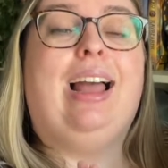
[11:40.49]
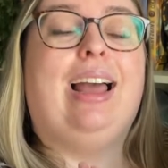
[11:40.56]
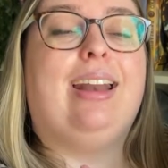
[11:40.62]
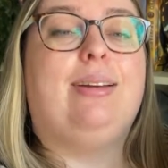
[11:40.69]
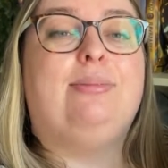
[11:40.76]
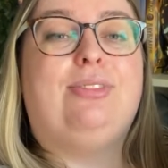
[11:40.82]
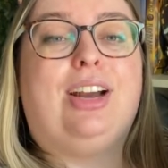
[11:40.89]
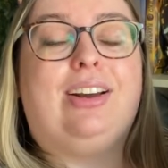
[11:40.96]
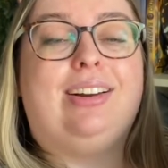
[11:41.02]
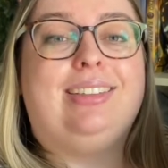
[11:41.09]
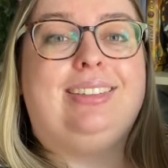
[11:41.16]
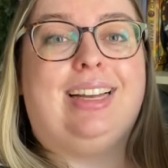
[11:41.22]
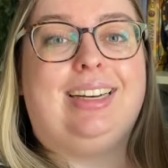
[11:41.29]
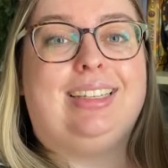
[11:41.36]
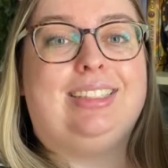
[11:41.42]
and I'm very
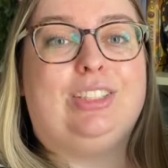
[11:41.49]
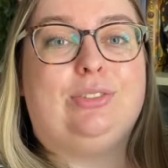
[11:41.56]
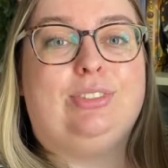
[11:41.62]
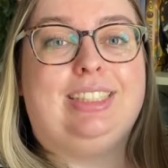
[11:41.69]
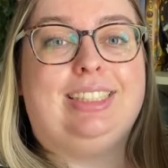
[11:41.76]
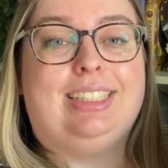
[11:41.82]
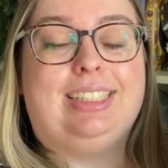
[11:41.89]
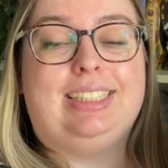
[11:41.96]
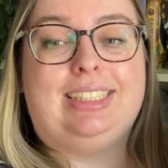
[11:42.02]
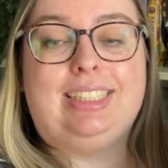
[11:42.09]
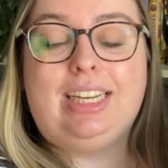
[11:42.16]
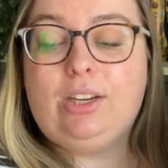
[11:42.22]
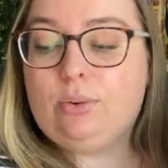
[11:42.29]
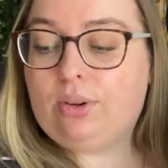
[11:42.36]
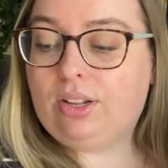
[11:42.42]
excited to read the
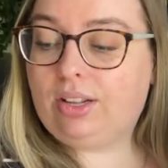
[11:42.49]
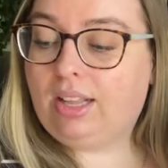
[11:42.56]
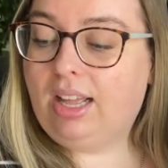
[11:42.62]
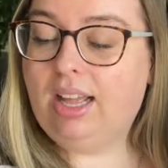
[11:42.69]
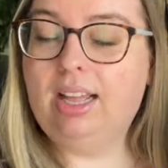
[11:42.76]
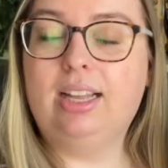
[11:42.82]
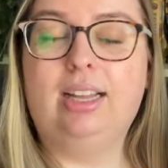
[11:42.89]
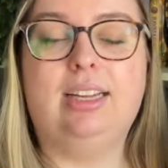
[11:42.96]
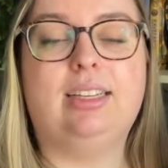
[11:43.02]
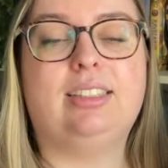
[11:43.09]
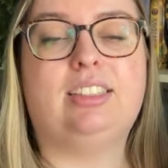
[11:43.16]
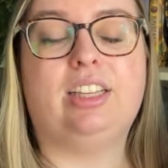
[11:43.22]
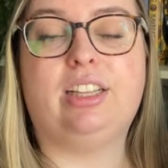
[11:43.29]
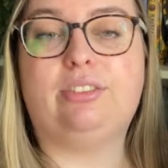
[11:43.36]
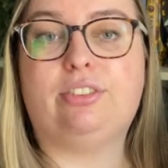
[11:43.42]
sequel
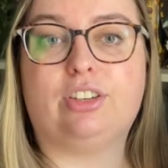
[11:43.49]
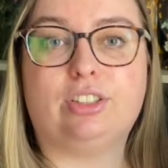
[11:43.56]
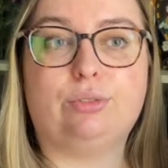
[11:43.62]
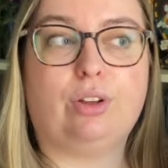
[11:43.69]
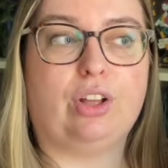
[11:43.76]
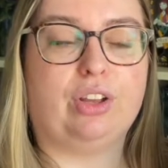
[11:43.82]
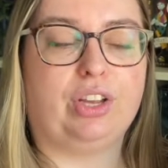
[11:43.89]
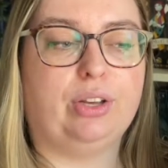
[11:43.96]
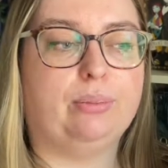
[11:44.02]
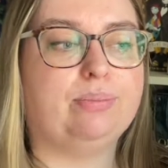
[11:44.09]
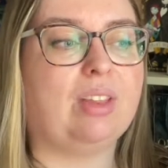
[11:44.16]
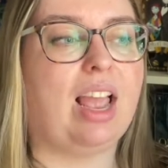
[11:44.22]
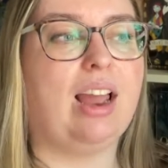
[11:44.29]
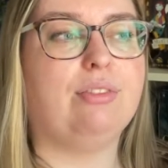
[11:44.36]
to the first volume.